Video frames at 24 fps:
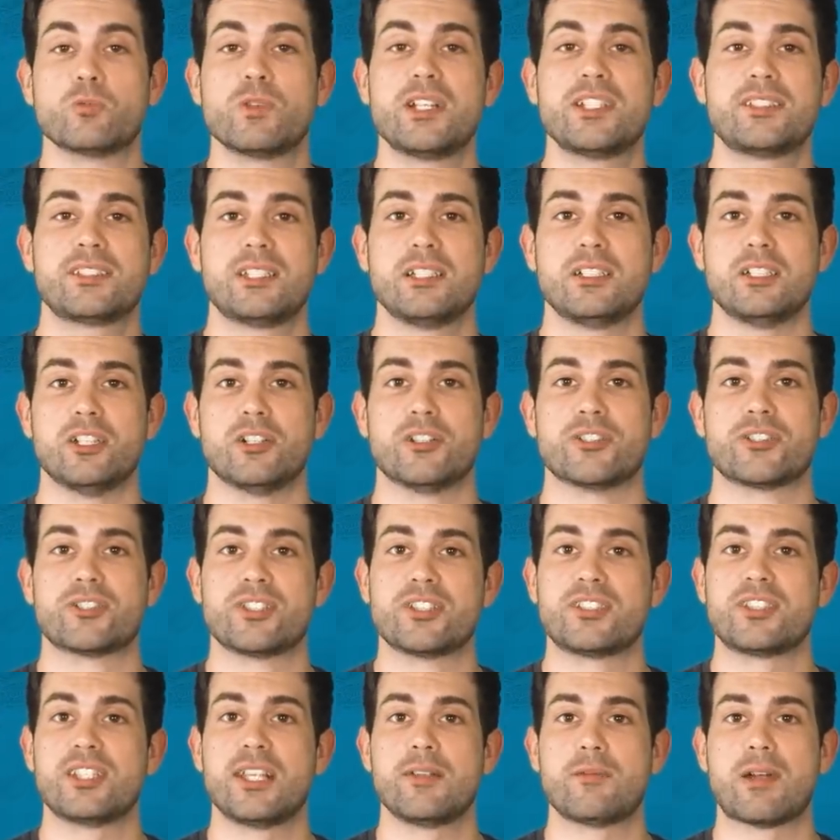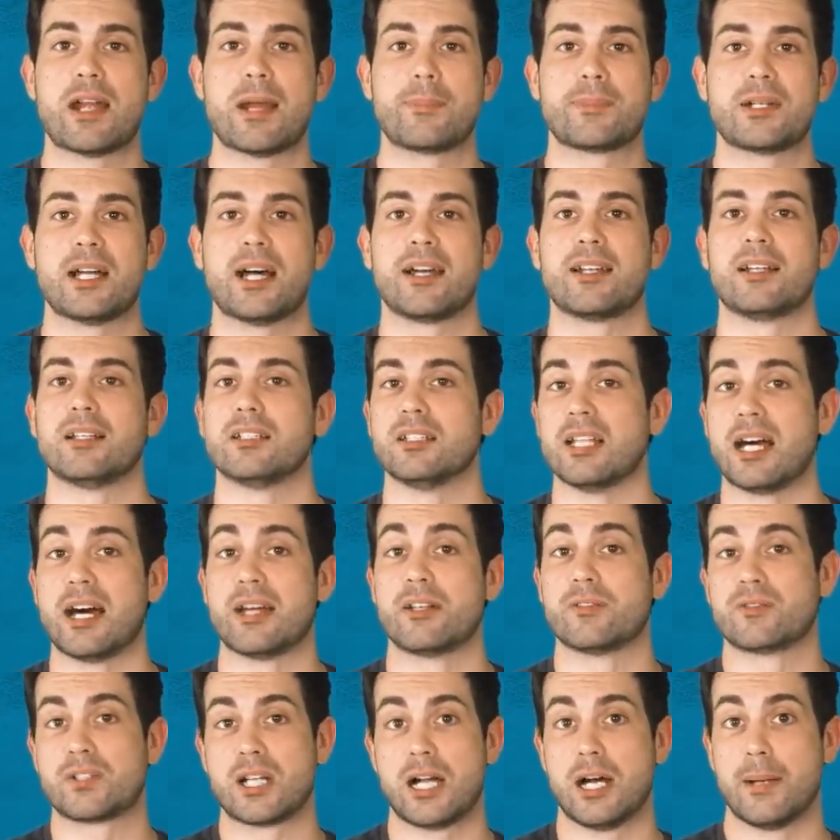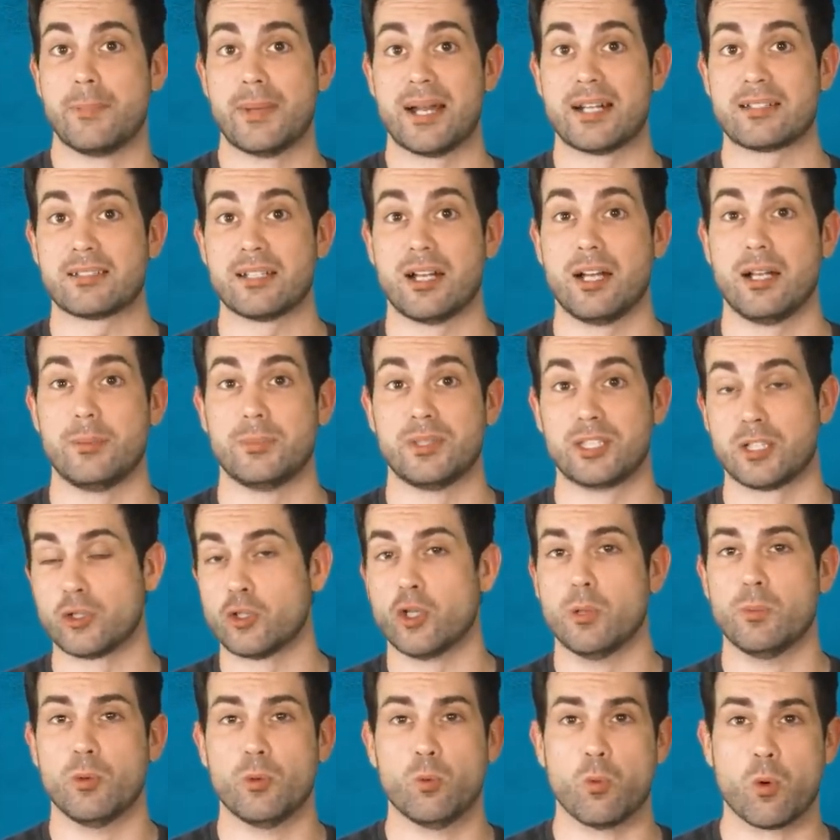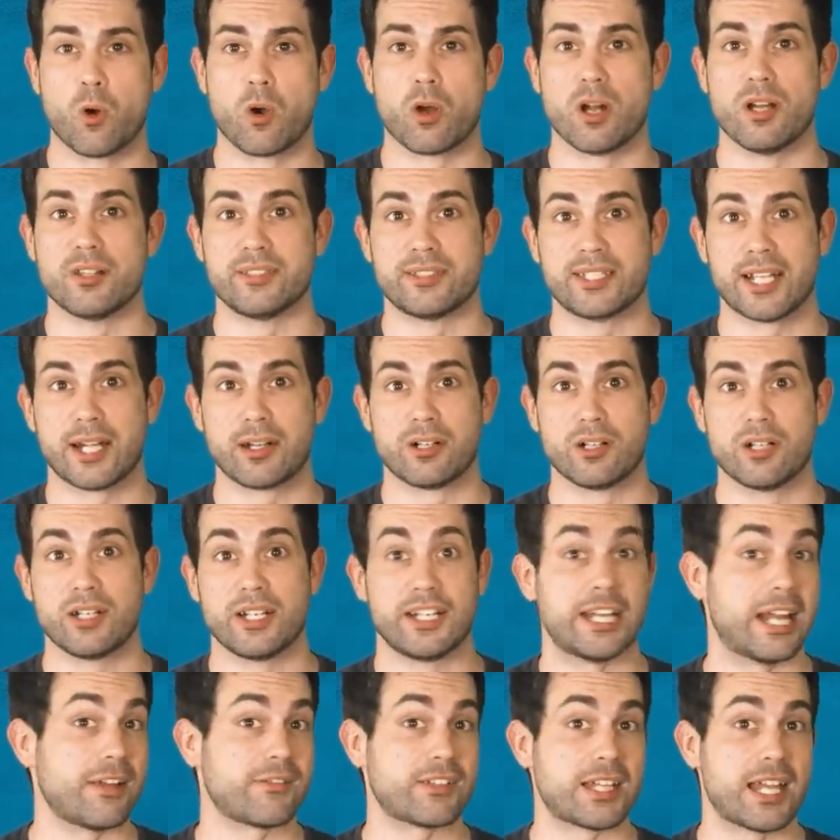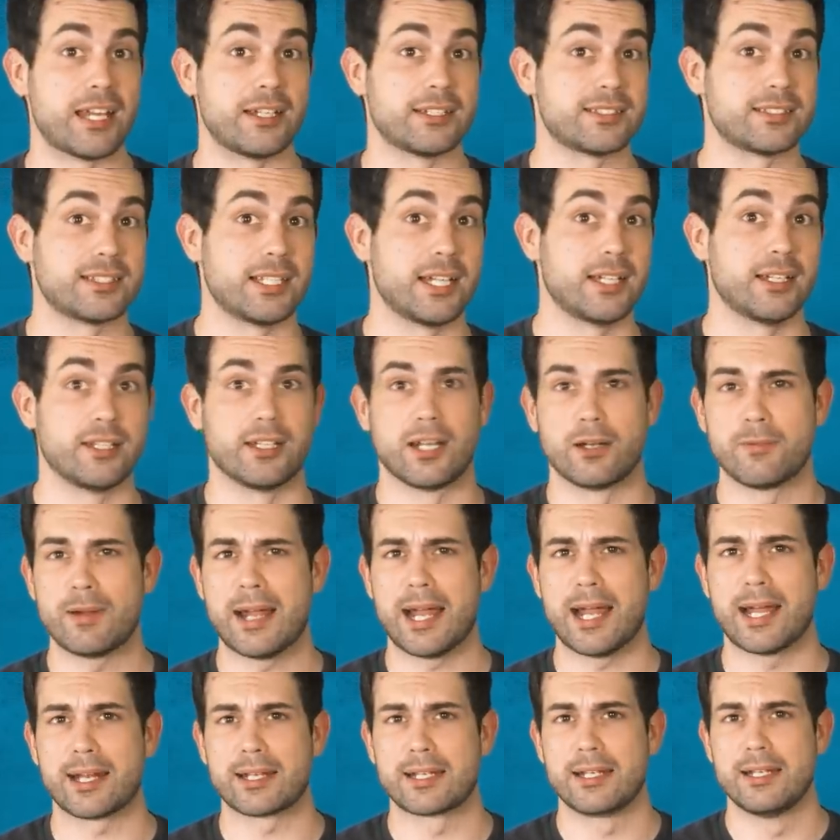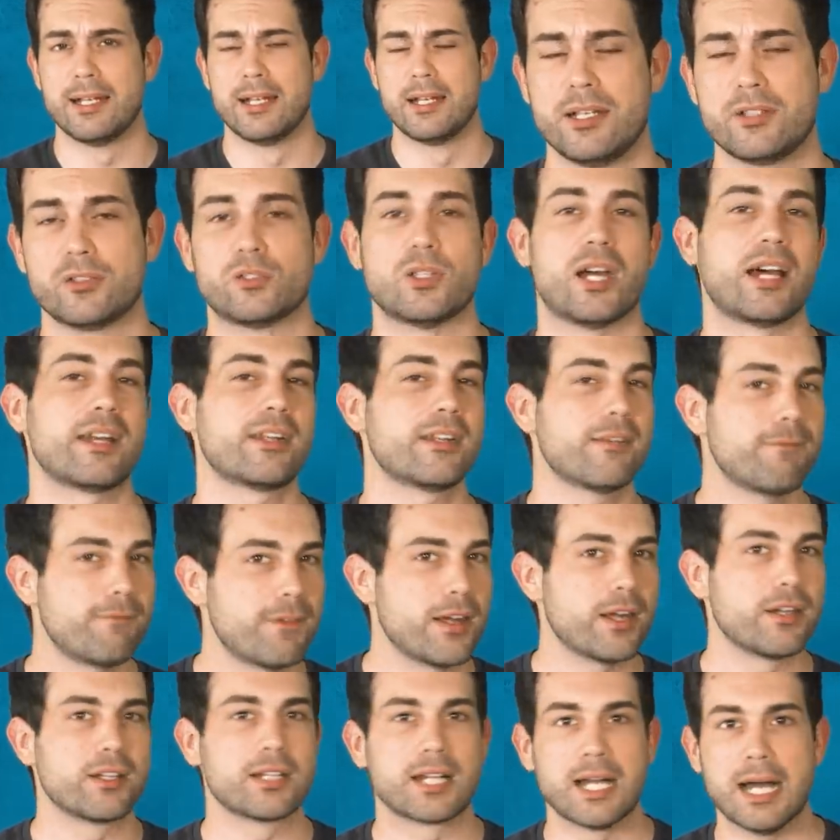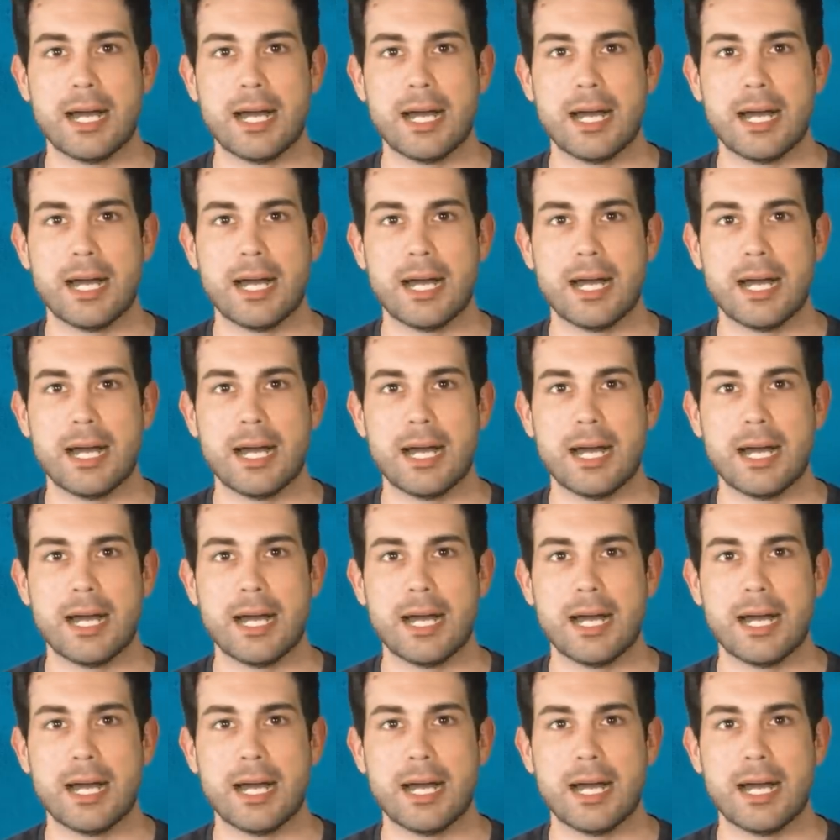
in recent years, the CRAM got a lot of combat time in the global war on terror in Afghanistan and Iraq. So how did it fare in